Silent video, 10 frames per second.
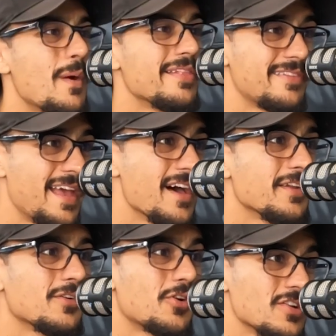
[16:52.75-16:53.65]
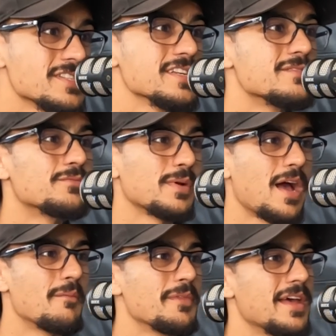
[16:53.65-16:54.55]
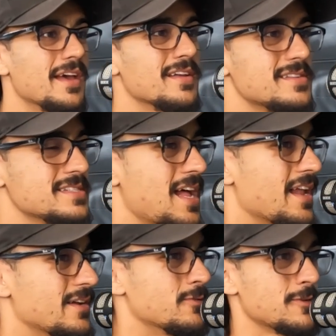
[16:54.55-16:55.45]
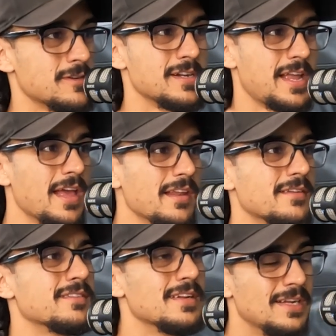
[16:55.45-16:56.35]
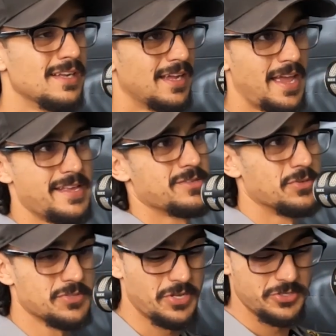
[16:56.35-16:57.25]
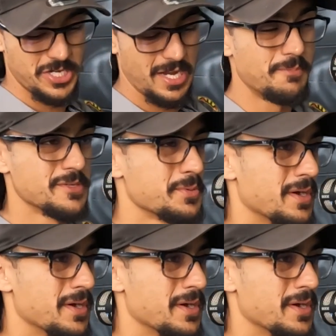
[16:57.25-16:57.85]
went down and Crossland become their starting hooker again, and he's also cheap as